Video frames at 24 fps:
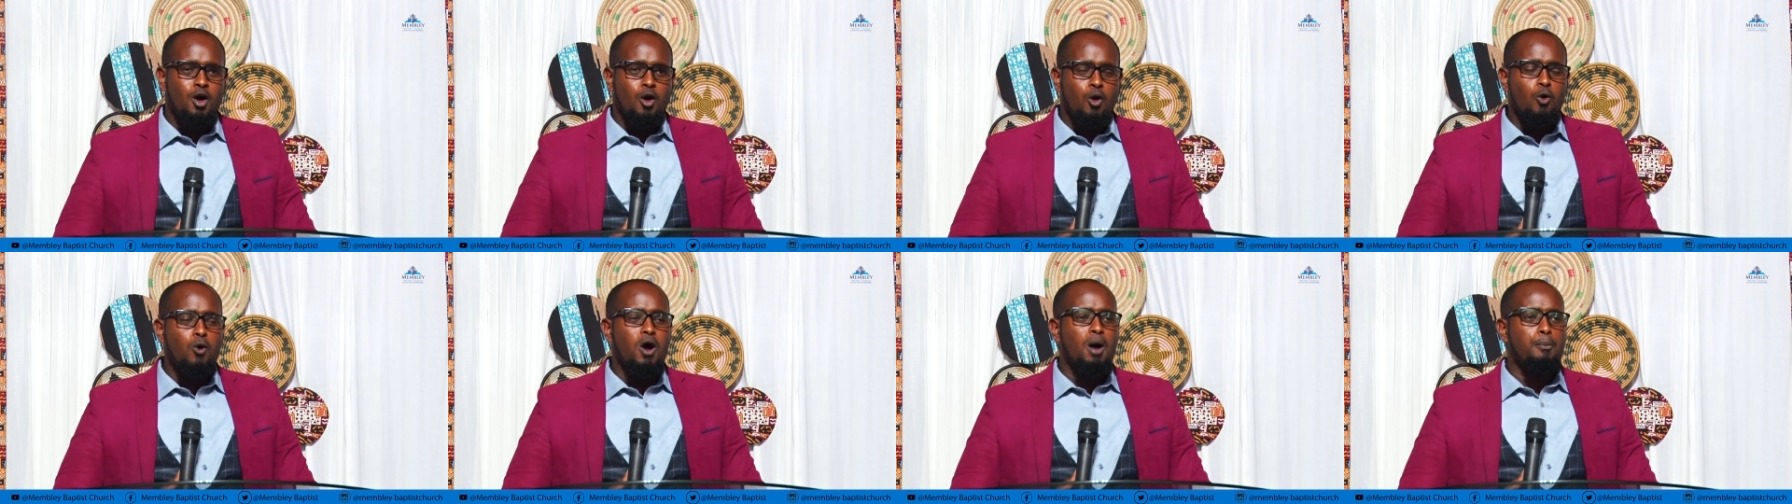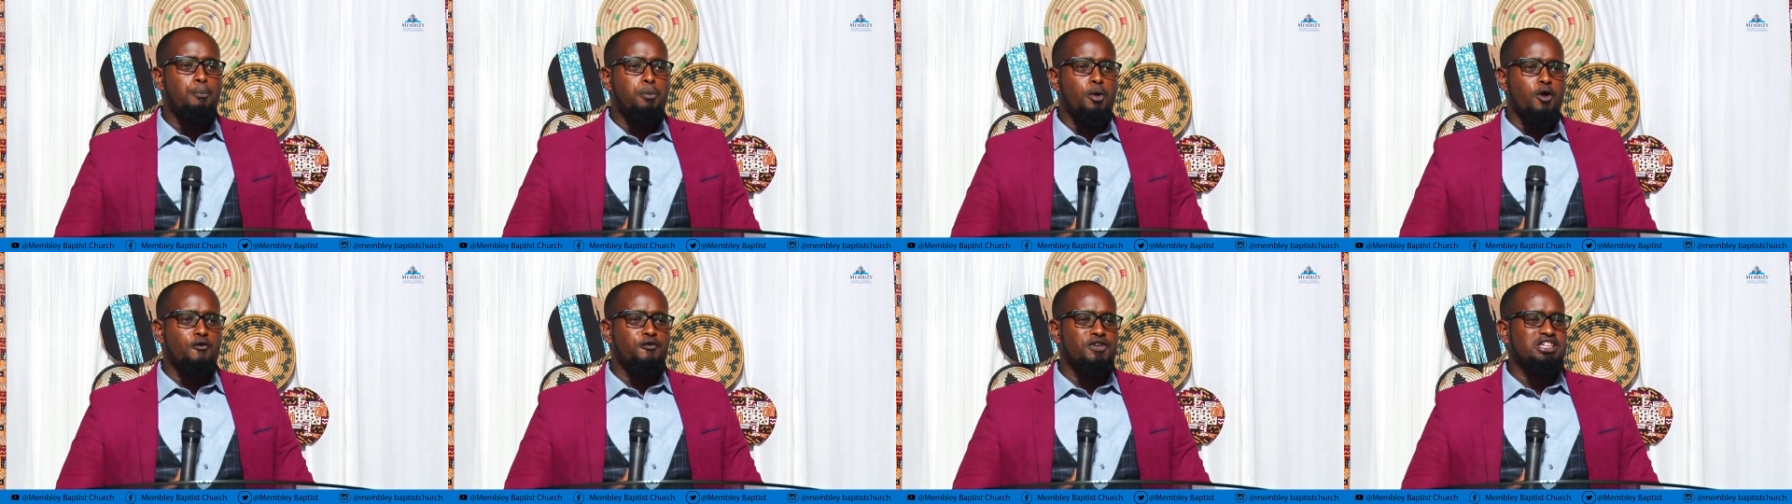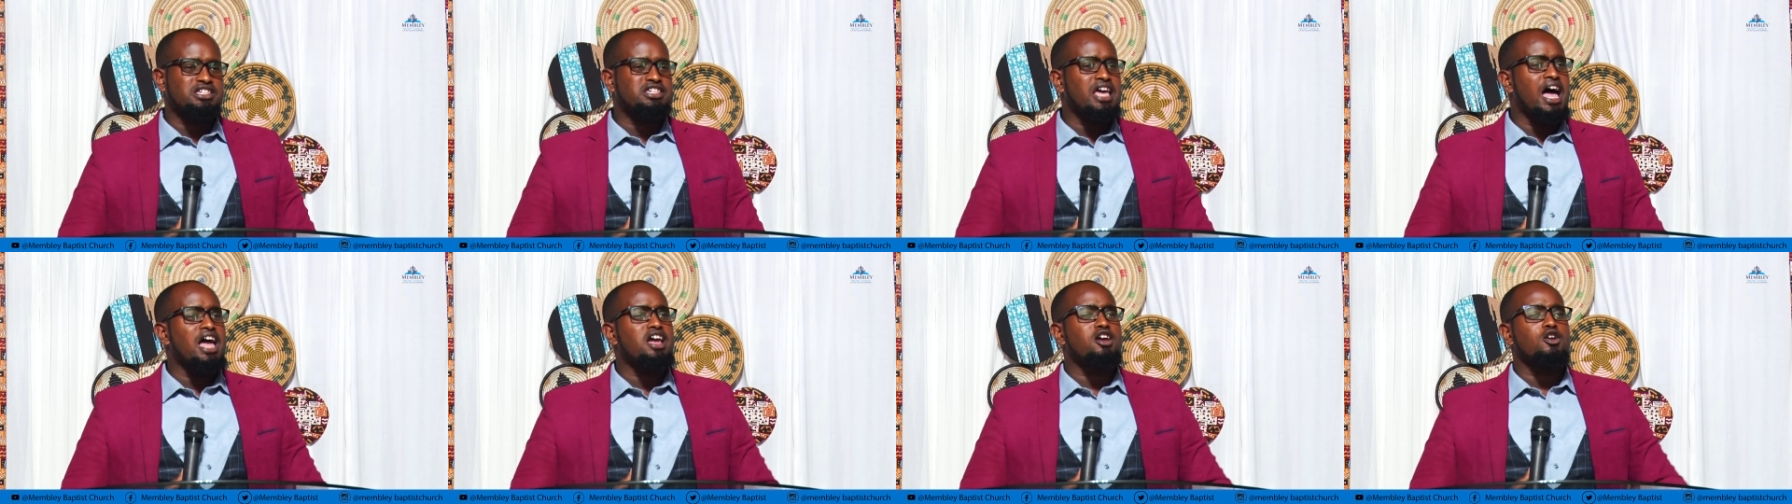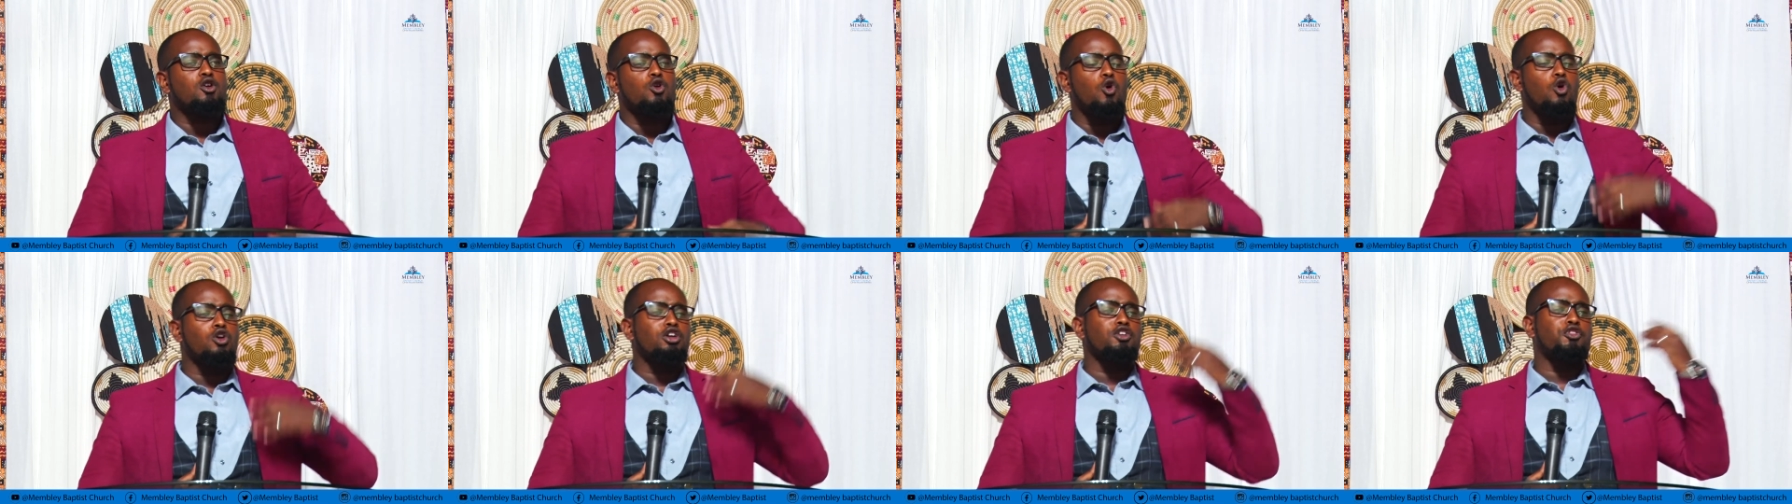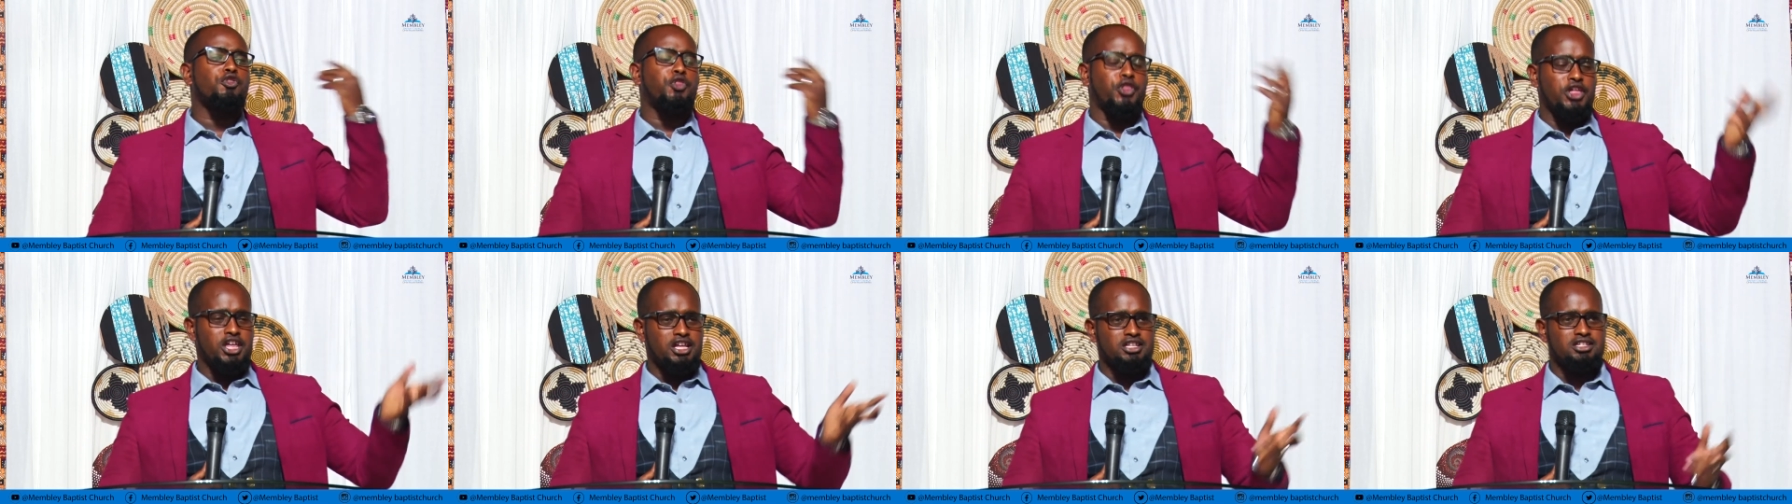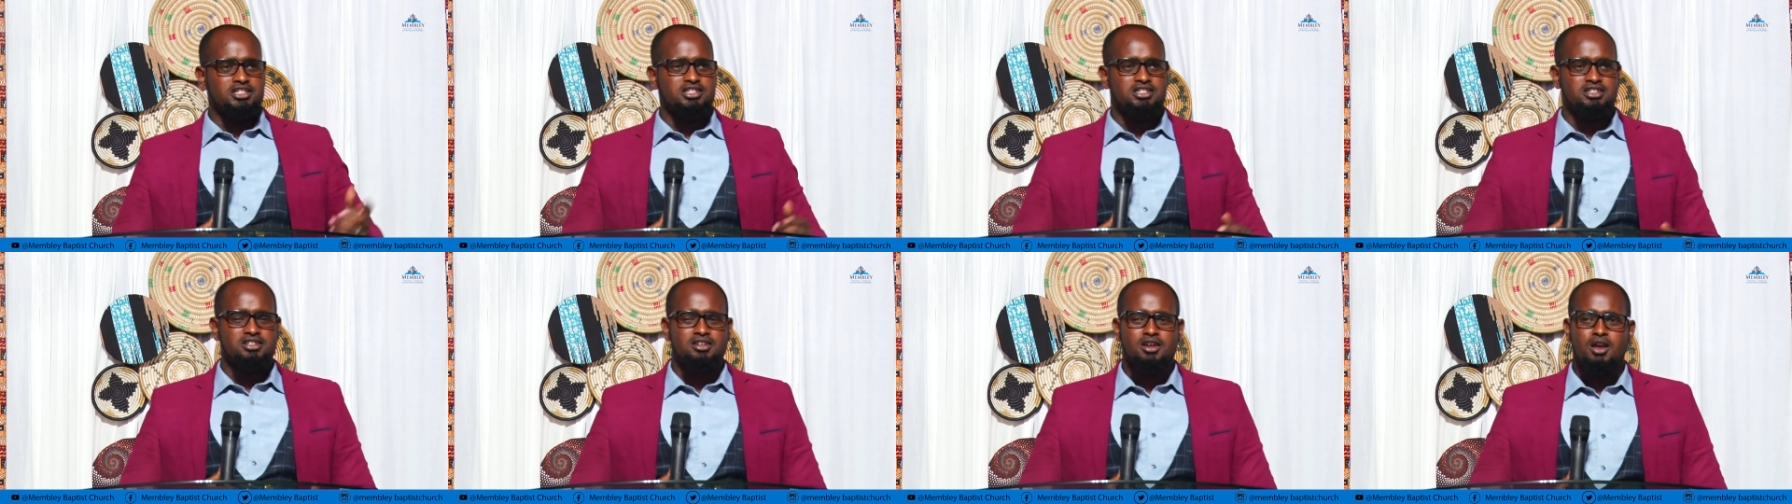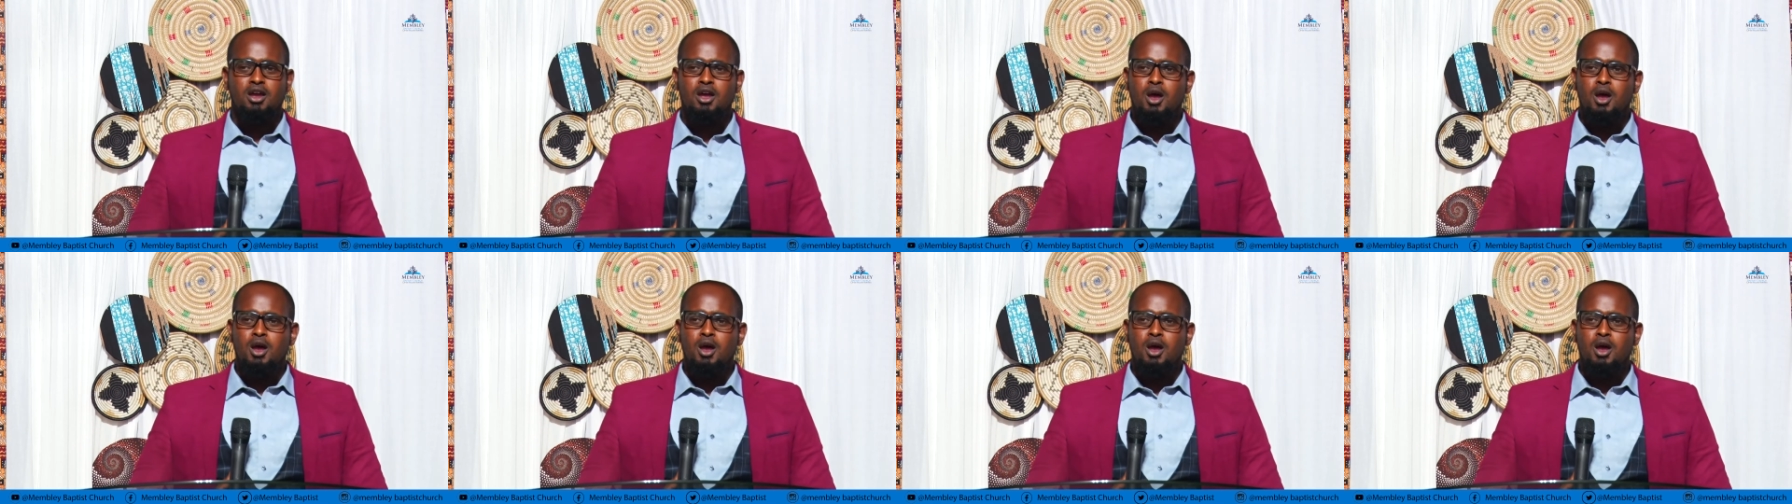who were prophesying good things